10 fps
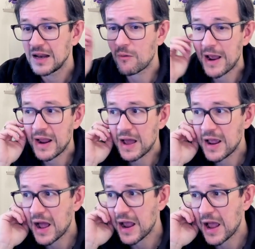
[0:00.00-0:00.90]
Now
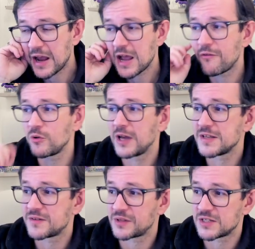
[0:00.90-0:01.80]
I have wrong
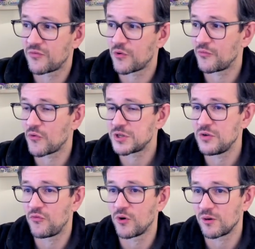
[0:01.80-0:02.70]
answer test for
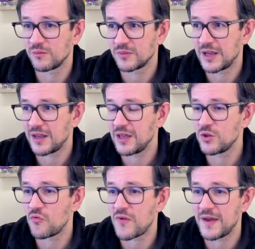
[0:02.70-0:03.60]
44. Can
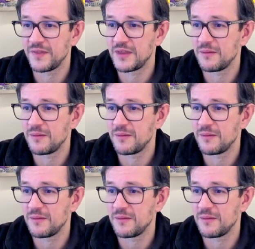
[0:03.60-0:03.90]
you find